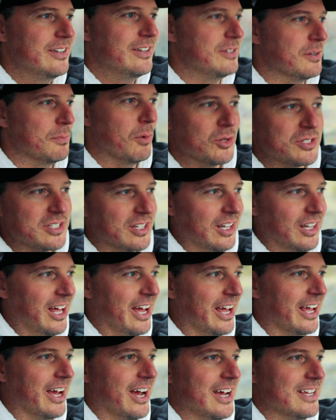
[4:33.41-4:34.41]
To most of the
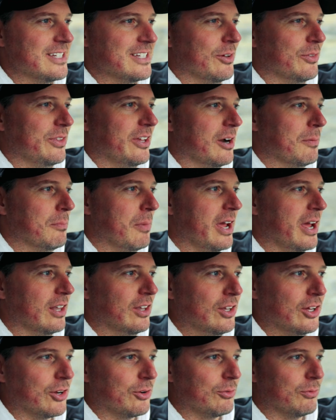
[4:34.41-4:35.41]
line guys out there, might
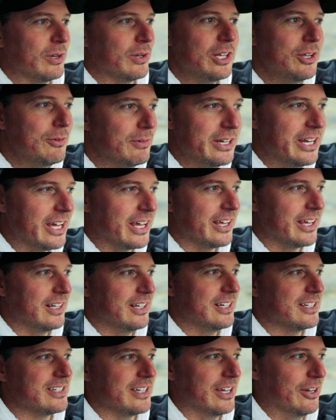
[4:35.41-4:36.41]
look really
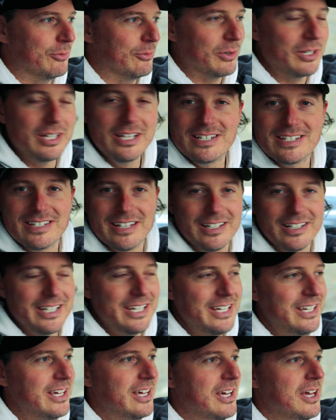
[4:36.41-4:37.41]
ridiculous and really
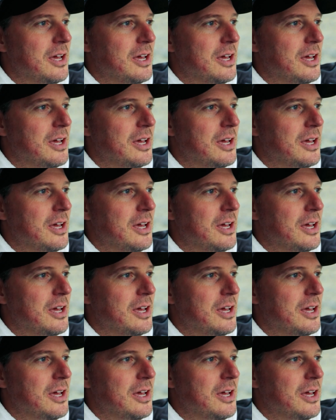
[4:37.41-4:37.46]
silly,